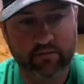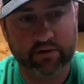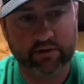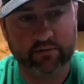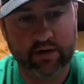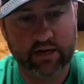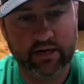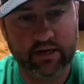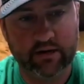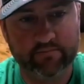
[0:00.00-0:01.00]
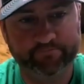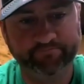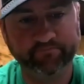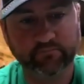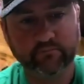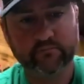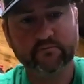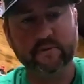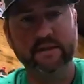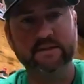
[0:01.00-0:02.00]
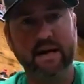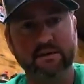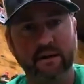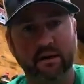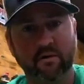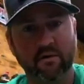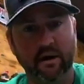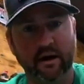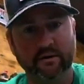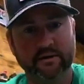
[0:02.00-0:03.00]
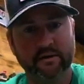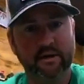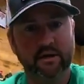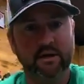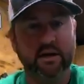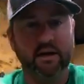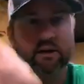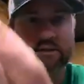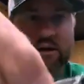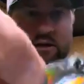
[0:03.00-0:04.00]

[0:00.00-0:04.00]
which is right here, it's actually a quarter ounce. Yeah, uh, this